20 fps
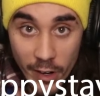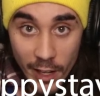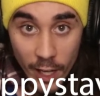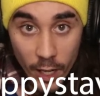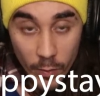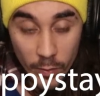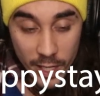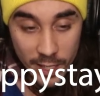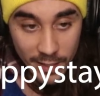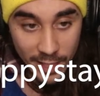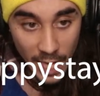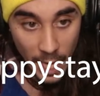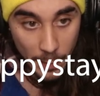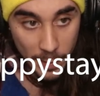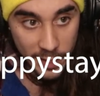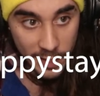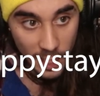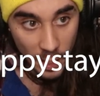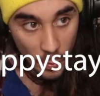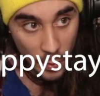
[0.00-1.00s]
Head over to Stay Happy
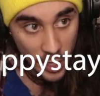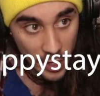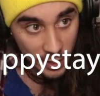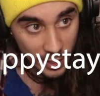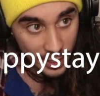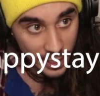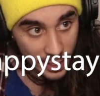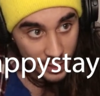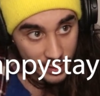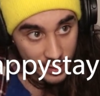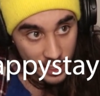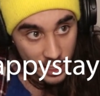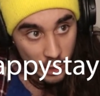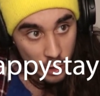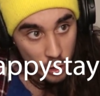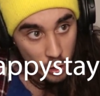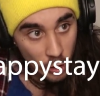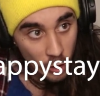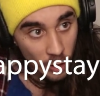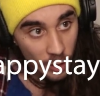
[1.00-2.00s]
Stay Weird and get a
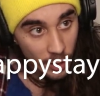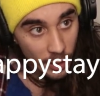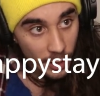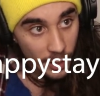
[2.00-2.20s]
t-shirt.